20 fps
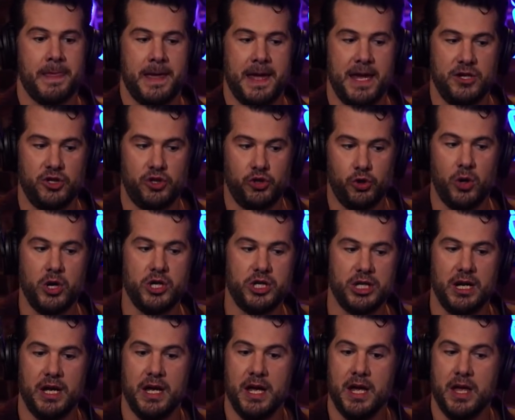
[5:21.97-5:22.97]
In
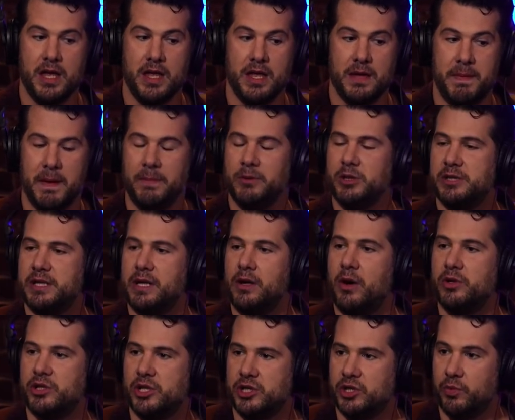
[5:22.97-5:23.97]
Georgia, people just think,
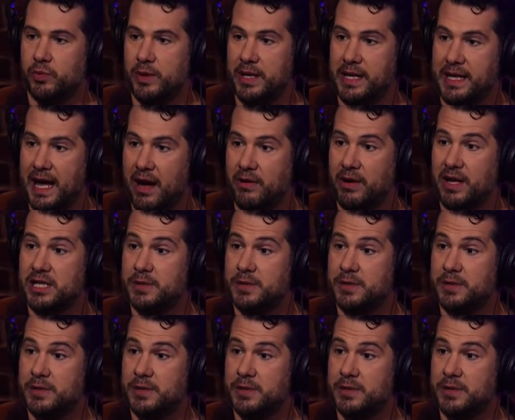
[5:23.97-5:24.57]
oh, it's just a recount.